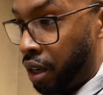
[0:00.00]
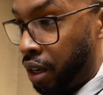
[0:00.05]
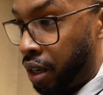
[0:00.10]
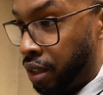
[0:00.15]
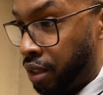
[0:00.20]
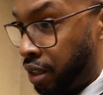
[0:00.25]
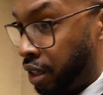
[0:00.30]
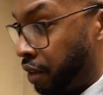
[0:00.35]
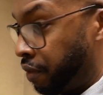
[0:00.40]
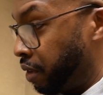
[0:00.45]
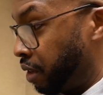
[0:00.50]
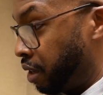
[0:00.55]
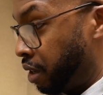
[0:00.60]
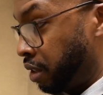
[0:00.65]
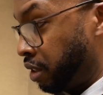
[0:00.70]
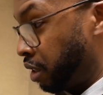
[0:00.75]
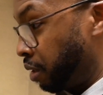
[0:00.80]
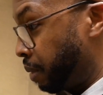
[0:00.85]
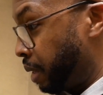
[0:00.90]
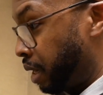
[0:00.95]
see if
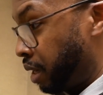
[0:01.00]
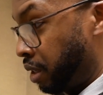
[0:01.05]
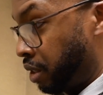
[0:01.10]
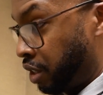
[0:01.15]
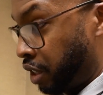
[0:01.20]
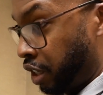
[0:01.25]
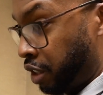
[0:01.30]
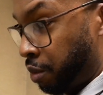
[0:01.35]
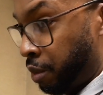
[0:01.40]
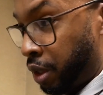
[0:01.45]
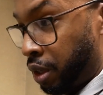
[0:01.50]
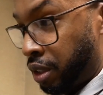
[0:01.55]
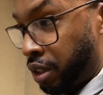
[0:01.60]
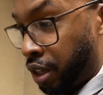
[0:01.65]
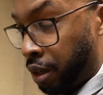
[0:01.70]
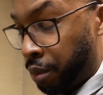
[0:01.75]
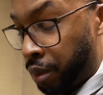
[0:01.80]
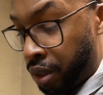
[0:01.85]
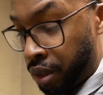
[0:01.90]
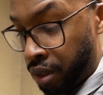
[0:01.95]
there's some kind of adjustment or
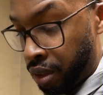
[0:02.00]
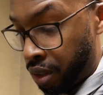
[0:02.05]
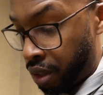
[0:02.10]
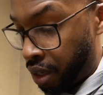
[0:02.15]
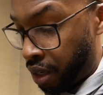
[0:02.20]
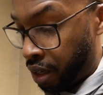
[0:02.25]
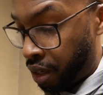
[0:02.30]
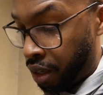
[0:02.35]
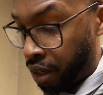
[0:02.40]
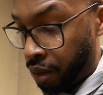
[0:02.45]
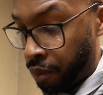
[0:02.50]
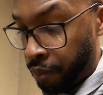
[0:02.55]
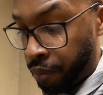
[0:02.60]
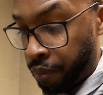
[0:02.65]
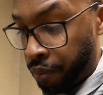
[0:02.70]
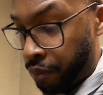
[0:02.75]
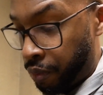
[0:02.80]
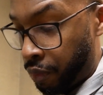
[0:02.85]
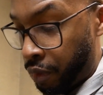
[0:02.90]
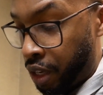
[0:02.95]
something
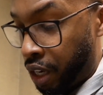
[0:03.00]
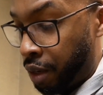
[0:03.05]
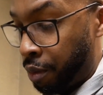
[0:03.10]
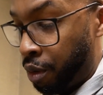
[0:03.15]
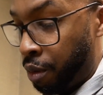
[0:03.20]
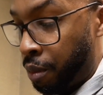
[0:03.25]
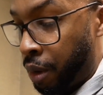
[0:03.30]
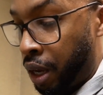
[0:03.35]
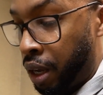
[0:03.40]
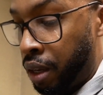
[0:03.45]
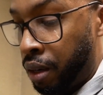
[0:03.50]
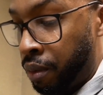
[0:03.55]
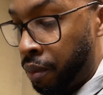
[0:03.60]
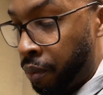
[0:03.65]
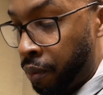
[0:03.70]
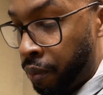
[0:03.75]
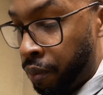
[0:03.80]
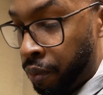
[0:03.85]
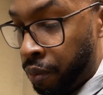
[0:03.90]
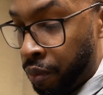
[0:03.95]
that can be made.
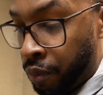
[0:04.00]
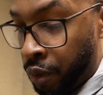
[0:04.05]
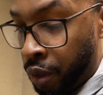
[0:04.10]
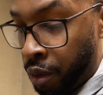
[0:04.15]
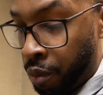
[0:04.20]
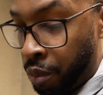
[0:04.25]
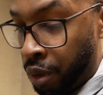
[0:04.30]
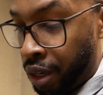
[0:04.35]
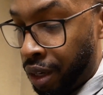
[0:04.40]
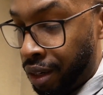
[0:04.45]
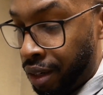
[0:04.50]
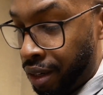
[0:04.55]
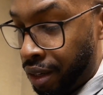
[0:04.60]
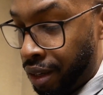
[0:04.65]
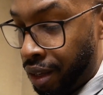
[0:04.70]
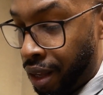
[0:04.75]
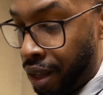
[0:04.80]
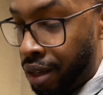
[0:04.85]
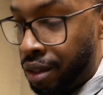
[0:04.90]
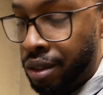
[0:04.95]
But
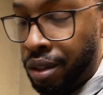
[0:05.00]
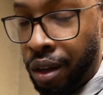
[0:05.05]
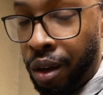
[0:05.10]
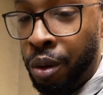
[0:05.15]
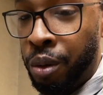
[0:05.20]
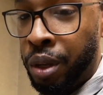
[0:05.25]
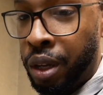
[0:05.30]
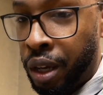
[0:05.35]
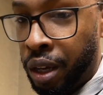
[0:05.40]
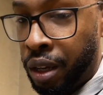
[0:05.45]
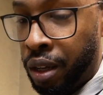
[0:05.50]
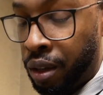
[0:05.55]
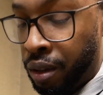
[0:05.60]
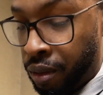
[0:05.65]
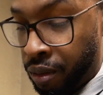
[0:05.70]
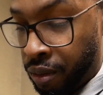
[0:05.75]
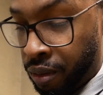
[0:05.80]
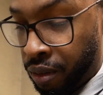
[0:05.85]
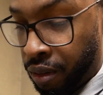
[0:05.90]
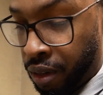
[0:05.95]
it's okay.
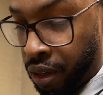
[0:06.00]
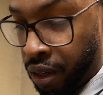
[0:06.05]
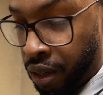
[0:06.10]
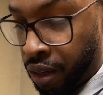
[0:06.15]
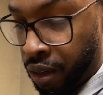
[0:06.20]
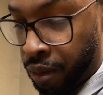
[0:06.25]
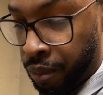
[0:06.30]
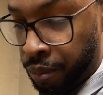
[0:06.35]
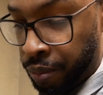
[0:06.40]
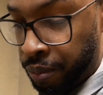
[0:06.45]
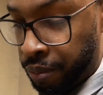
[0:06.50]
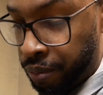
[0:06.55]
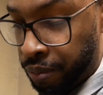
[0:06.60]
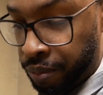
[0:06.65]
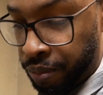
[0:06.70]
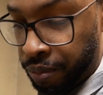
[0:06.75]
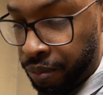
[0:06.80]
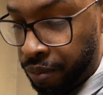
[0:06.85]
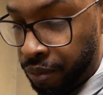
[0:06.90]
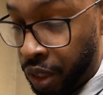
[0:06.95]

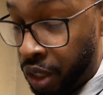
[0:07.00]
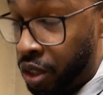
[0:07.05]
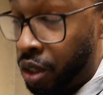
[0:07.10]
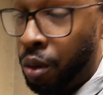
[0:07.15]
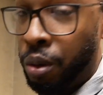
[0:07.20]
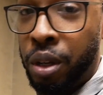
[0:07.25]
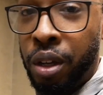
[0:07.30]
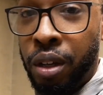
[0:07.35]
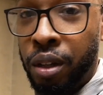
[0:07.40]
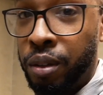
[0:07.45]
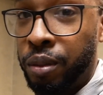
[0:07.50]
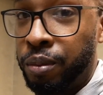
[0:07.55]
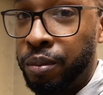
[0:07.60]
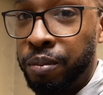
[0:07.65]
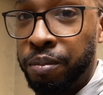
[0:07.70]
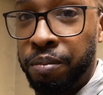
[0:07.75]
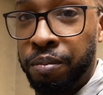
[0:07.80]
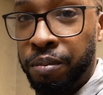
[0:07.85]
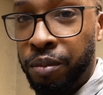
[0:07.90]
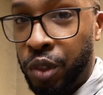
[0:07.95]
It's okay.
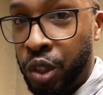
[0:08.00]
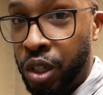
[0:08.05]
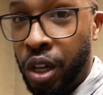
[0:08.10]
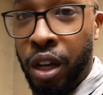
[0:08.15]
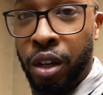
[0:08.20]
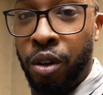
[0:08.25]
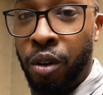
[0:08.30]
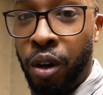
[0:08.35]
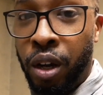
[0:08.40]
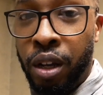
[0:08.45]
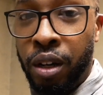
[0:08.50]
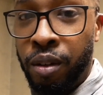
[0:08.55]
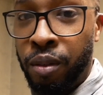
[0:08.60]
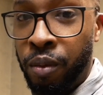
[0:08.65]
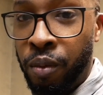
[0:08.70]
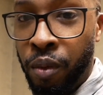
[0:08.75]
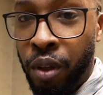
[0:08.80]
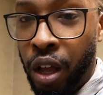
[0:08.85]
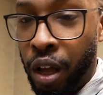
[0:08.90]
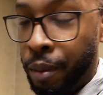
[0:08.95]
It's not great.
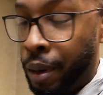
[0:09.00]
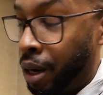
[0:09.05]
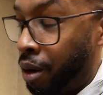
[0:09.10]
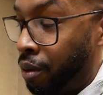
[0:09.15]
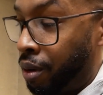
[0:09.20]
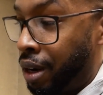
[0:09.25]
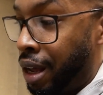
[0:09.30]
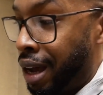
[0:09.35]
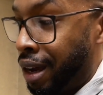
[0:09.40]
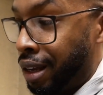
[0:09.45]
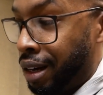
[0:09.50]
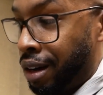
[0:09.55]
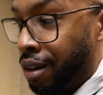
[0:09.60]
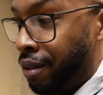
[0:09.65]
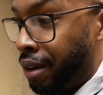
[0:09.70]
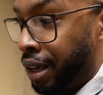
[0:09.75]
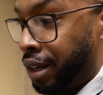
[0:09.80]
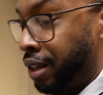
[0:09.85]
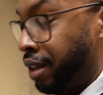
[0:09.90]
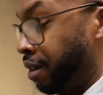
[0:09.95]
I'm not going to knock it. I don't
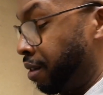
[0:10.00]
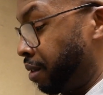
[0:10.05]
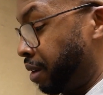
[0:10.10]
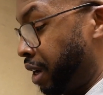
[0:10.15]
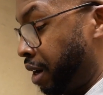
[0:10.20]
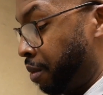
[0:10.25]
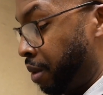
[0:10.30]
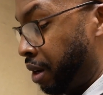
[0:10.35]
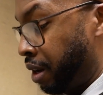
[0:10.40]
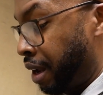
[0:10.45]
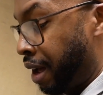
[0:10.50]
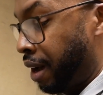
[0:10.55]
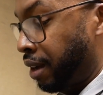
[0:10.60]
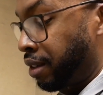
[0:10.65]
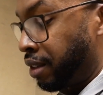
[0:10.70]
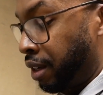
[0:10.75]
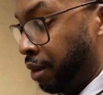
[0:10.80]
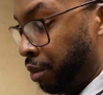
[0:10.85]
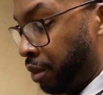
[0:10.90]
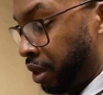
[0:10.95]
like to get on camera and knock
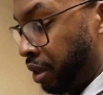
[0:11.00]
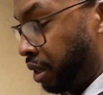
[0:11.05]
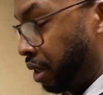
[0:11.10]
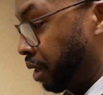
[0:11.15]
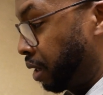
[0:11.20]
something.